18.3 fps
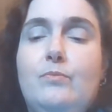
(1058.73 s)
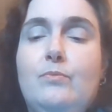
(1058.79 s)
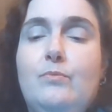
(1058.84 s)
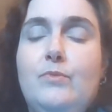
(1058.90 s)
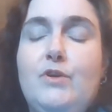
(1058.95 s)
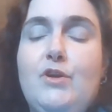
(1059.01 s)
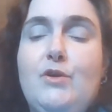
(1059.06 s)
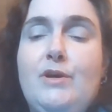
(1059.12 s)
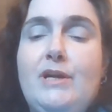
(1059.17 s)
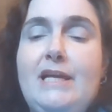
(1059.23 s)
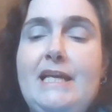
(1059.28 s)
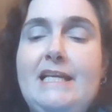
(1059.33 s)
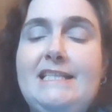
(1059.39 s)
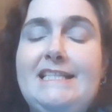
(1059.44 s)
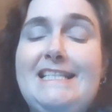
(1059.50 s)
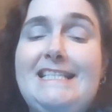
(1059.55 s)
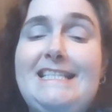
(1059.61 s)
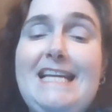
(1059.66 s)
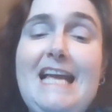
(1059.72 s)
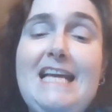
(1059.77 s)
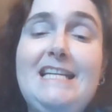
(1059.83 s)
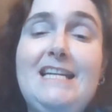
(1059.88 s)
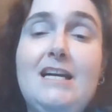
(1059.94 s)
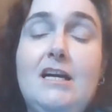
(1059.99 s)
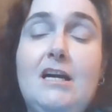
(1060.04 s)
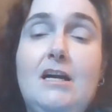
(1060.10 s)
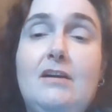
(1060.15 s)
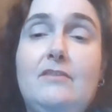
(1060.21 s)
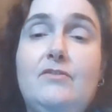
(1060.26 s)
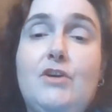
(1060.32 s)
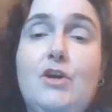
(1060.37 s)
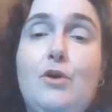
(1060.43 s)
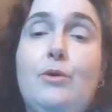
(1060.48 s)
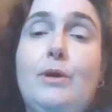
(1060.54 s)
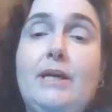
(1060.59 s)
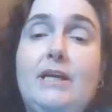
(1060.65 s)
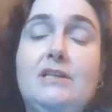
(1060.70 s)
you know, instead of
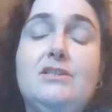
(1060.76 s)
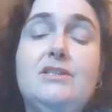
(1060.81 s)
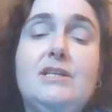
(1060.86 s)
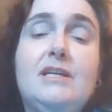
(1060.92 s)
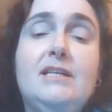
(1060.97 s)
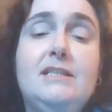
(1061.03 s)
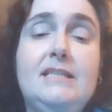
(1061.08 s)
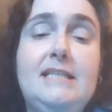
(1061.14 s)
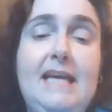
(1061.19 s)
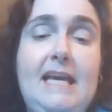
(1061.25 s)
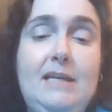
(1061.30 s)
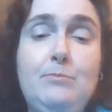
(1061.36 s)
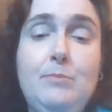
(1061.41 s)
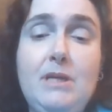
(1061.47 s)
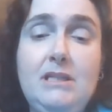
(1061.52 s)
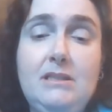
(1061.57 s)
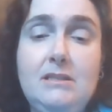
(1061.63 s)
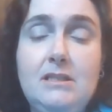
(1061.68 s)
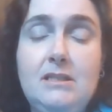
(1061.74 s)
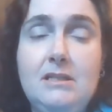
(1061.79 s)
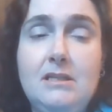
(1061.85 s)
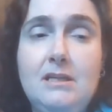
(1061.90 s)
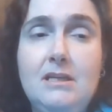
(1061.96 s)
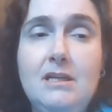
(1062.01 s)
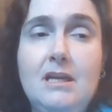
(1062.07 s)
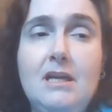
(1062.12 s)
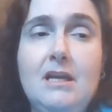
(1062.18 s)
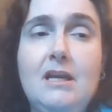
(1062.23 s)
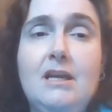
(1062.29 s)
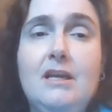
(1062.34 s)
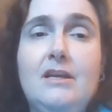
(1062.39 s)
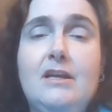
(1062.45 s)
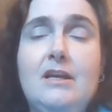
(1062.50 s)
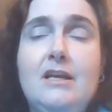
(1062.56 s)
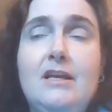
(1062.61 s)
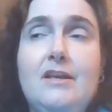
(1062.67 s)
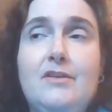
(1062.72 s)
going into containment,
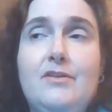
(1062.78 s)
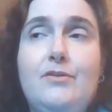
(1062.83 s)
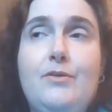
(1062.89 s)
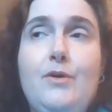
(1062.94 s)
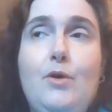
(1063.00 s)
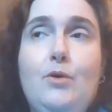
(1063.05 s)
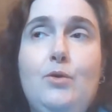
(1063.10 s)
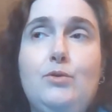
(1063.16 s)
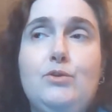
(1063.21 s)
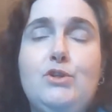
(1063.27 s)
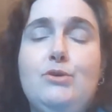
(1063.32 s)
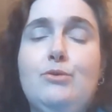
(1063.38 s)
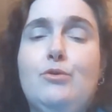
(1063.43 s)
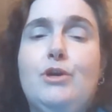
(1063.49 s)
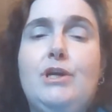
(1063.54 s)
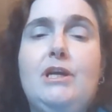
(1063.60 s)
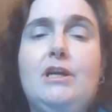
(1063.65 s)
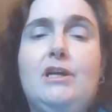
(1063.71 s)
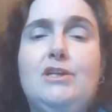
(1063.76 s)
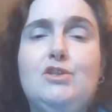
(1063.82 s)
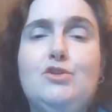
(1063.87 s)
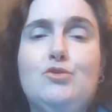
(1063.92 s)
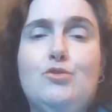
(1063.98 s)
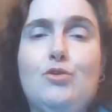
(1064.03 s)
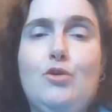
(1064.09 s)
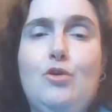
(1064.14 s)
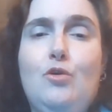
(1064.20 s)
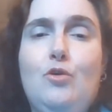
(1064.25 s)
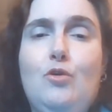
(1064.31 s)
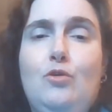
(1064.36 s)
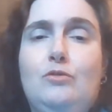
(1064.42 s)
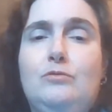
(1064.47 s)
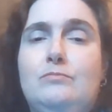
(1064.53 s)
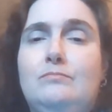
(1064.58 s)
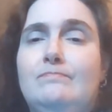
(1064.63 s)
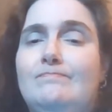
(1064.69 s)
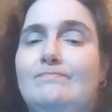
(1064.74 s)
those who are in
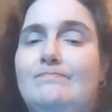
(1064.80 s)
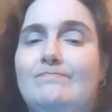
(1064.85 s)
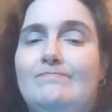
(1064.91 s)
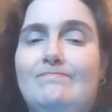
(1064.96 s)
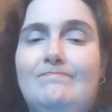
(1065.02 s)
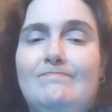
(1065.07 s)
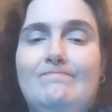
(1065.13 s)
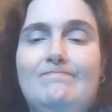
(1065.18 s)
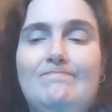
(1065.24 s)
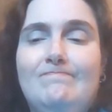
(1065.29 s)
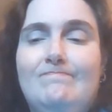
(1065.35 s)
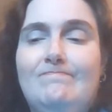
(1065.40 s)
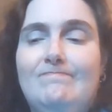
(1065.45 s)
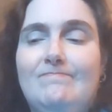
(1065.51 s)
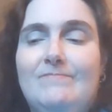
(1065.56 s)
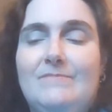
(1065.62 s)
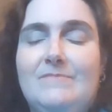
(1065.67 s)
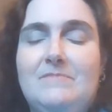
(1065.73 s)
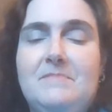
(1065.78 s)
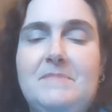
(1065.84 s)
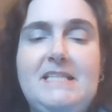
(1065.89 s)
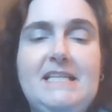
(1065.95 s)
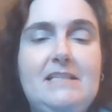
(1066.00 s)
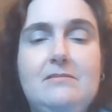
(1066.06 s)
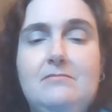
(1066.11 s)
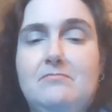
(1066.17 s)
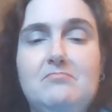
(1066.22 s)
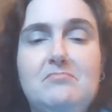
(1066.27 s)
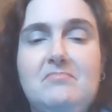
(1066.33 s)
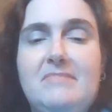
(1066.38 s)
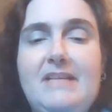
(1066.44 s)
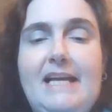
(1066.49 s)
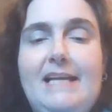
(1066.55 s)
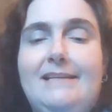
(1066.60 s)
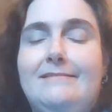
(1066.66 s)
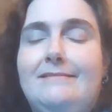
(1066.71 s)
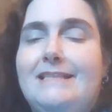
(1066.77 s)
control didn't
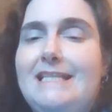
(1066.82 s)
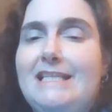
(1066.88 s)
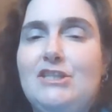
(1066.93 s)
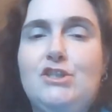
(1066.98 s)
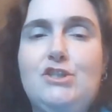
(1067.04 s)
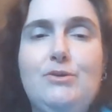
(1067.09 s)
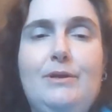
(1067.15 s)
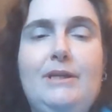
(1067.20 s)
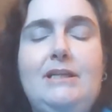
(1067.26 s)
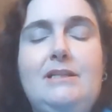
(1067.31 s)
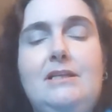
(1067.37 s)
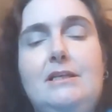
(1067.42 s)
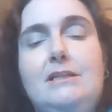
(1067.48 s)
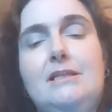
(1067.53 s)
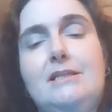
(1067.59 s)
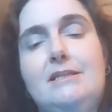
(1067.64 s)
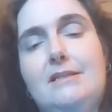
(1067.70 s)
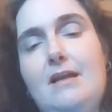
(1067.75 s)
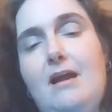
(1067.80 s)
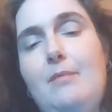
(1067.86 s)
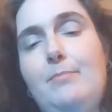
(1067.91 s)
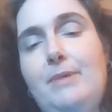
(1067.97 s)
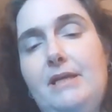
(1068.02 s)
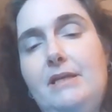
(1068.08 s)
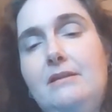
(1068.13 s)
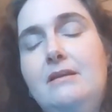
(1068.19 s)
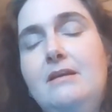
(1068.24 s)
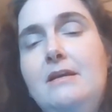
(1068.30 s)
they didn't do anything to stop it.